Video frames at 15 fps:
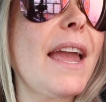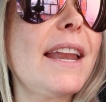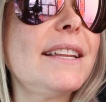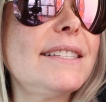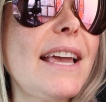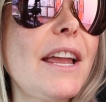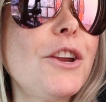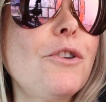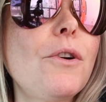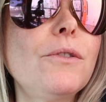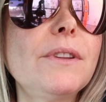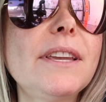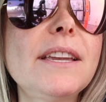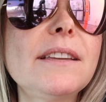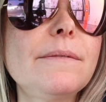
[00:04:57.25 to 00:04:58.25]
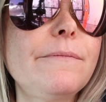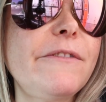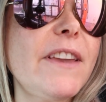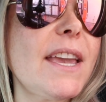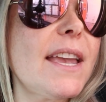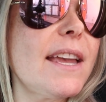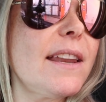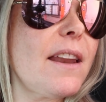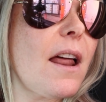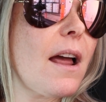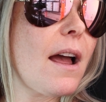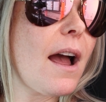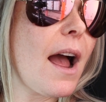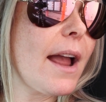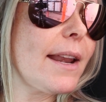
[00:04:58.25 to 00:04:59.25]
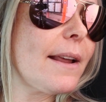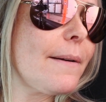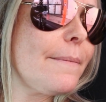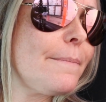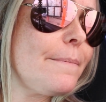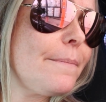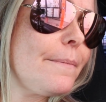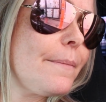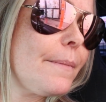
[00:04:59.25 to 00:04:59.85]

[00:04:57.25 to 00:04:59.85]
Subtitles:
And is that your only vegan item?